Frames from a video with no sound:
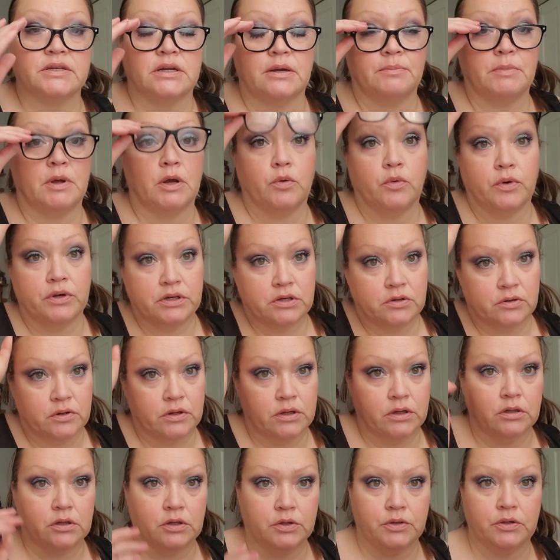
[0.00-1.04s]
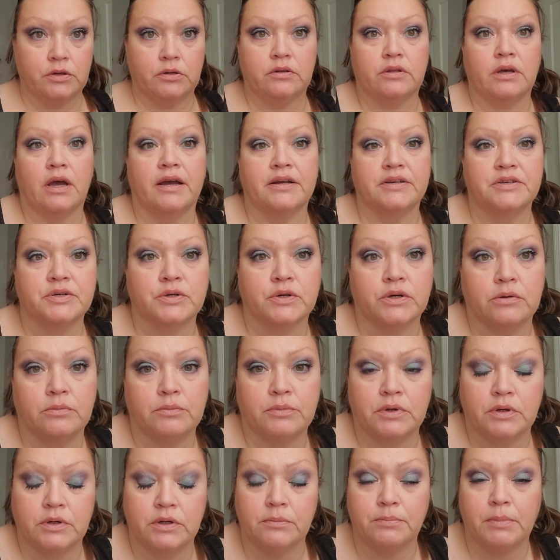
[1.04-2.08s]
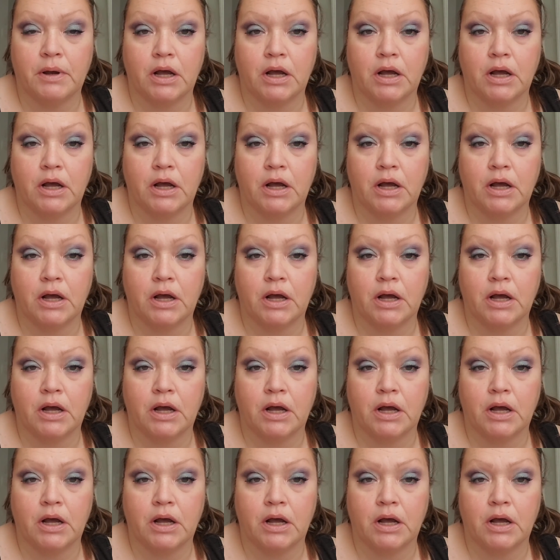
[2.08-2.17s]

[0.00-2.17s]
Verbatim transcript: and I'm not going to include the ice cream beauty